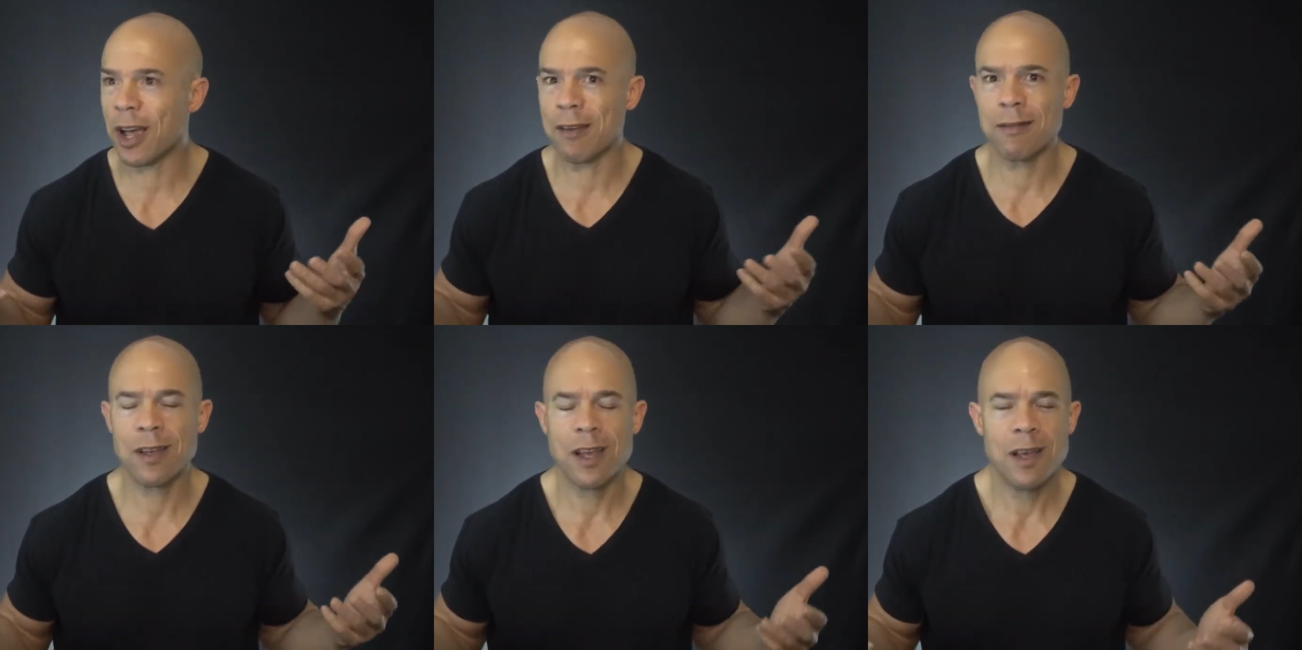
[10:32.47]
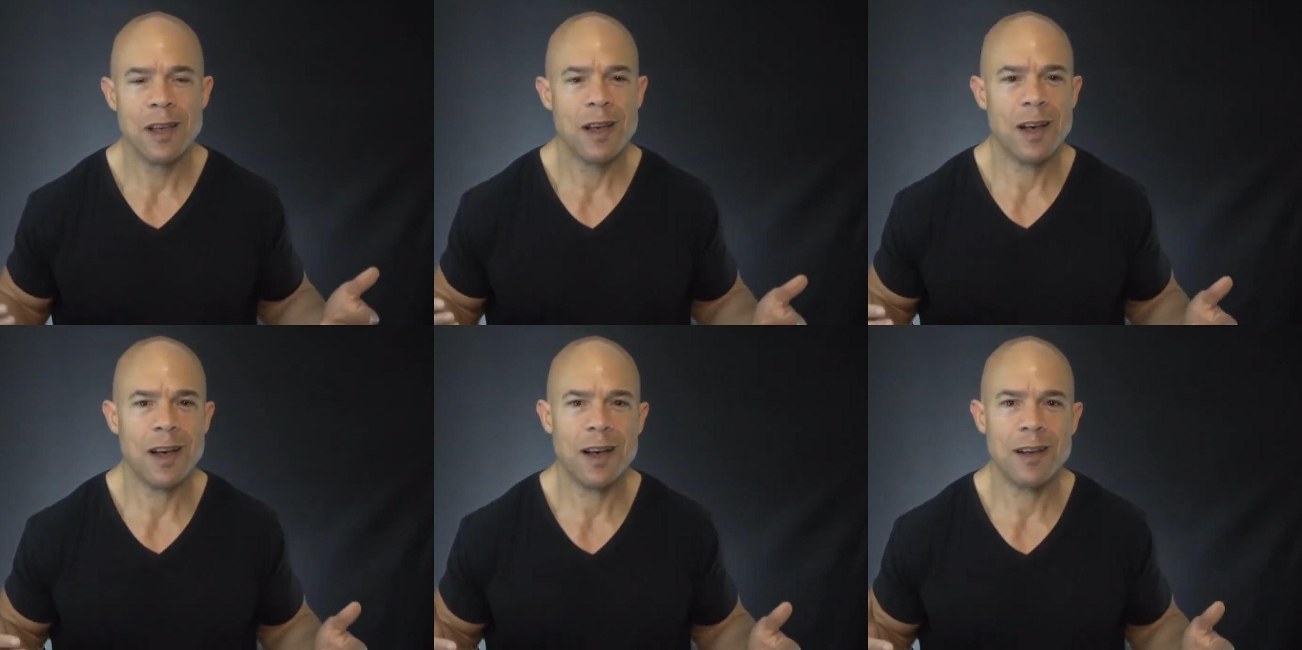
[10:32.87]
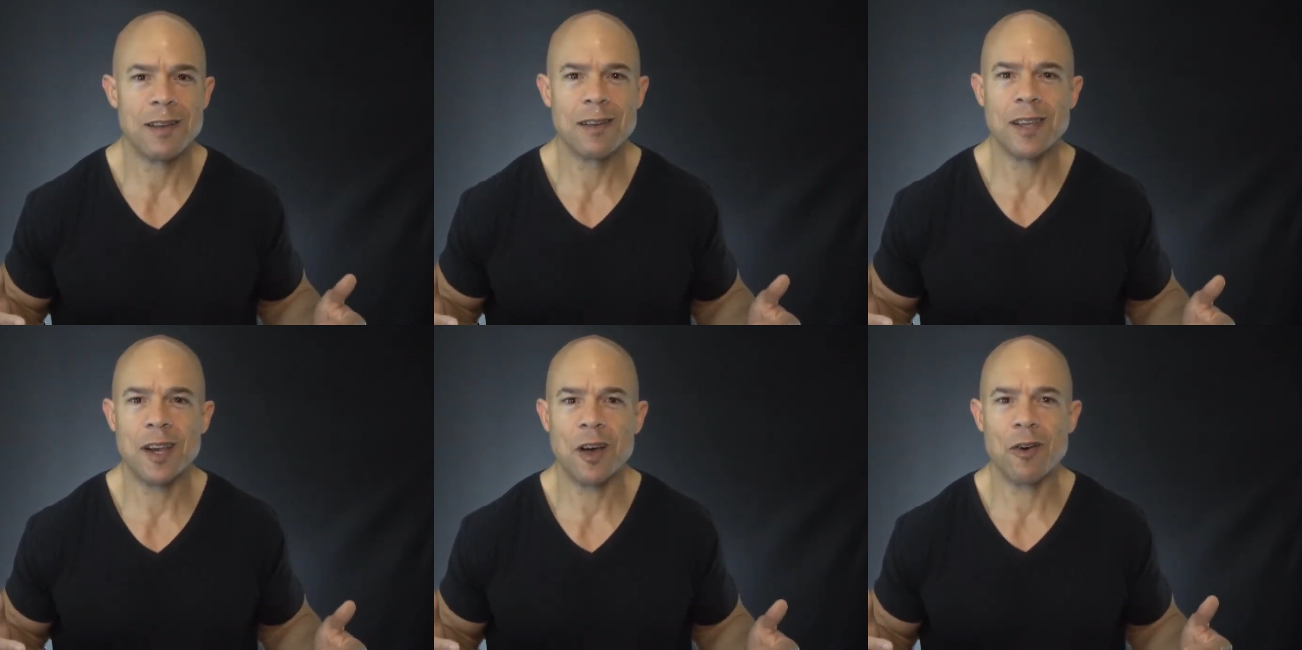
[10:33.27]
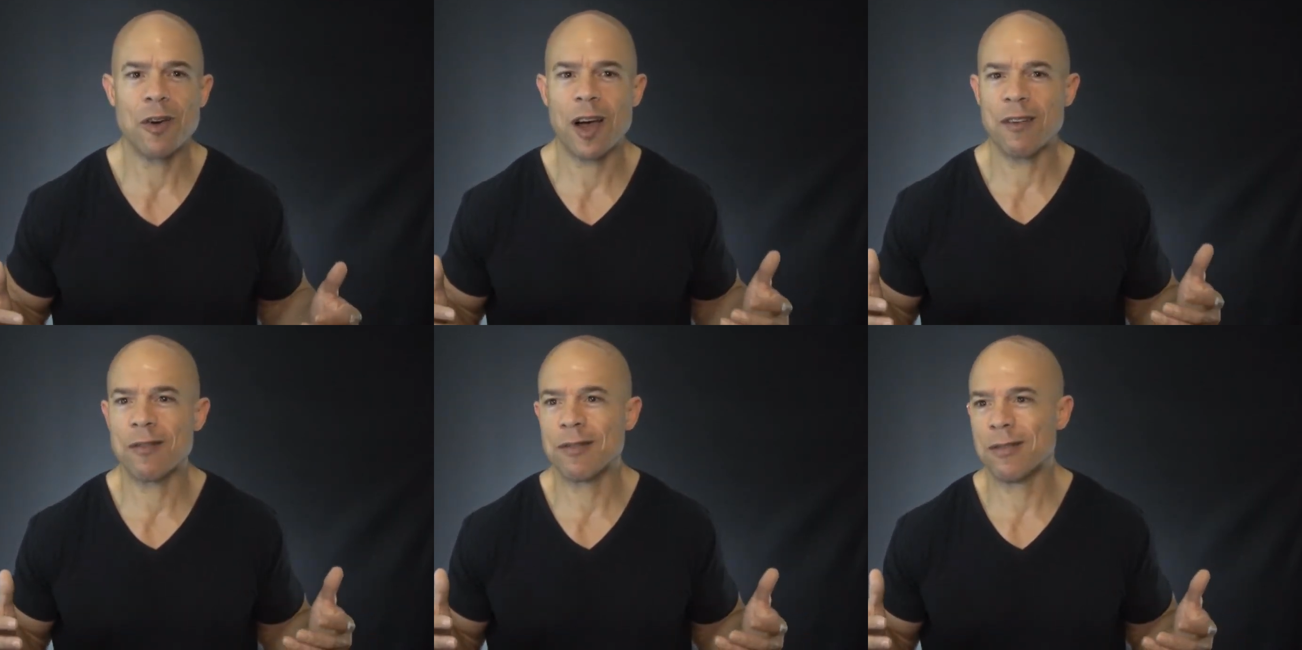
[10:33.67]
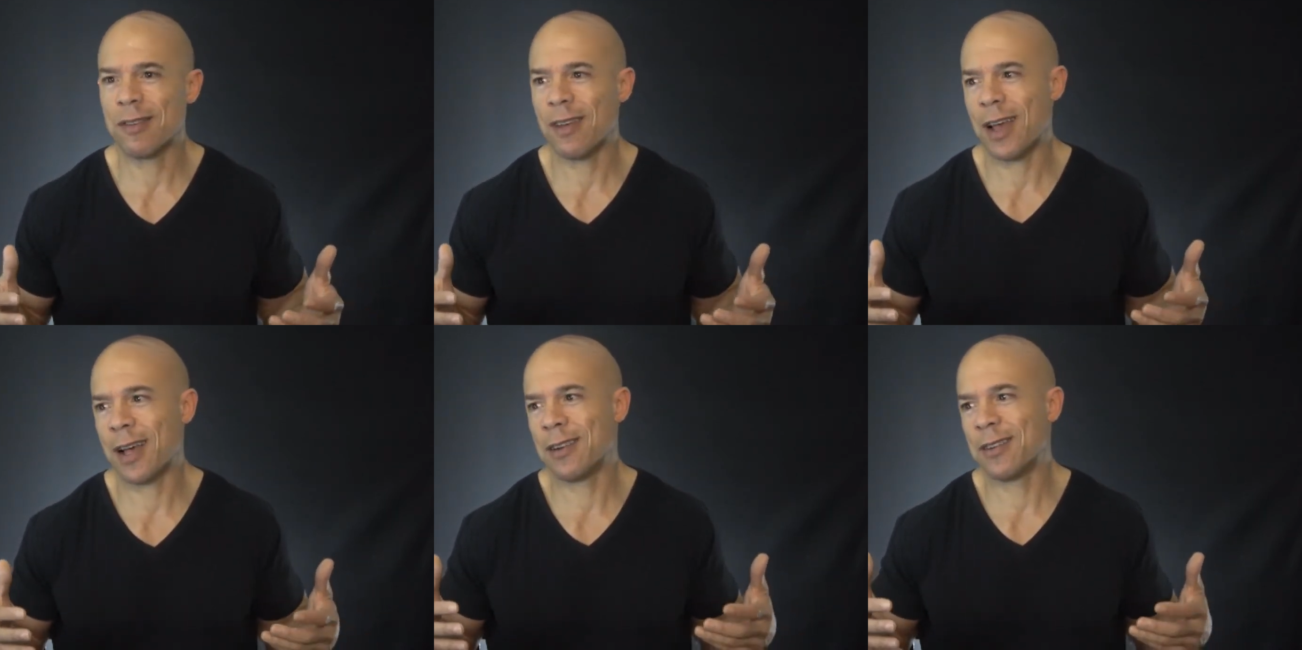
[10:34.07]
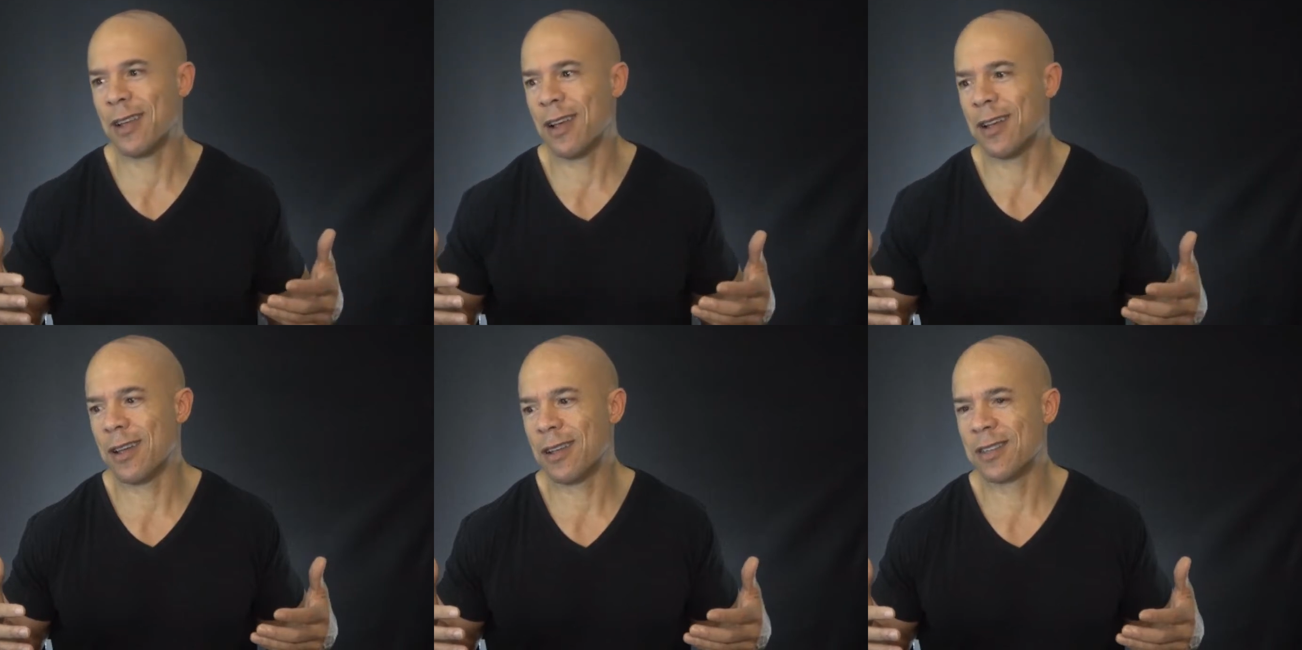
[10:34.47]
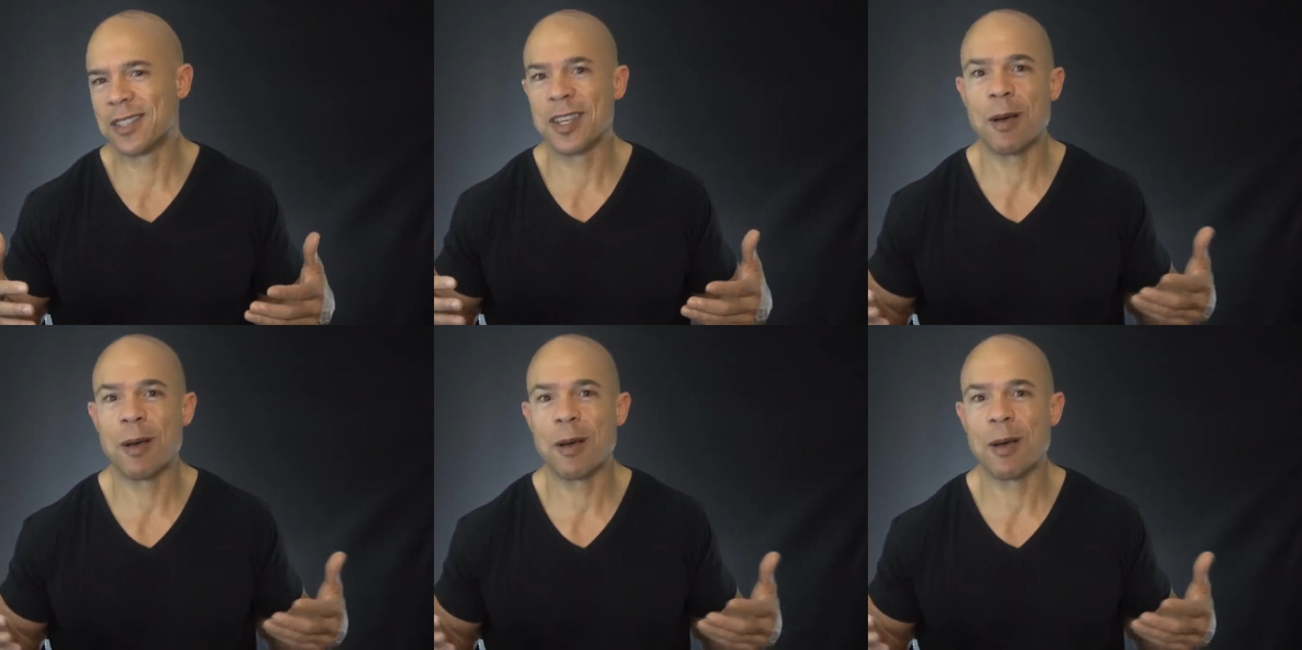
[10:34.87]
I've had